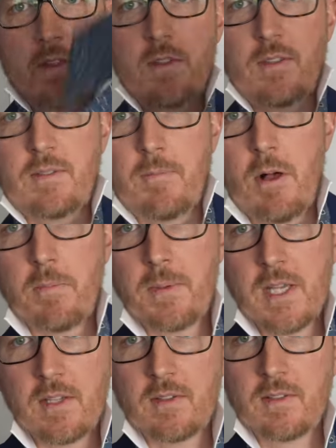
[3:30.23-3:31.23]
the small
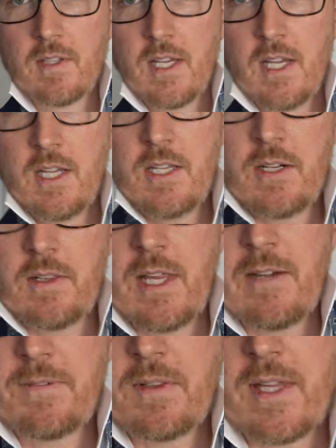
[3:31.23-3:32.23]
piece. You're
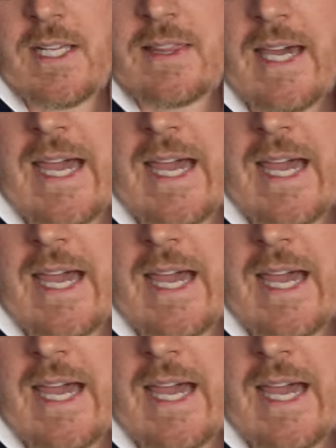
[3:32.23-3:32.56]
left like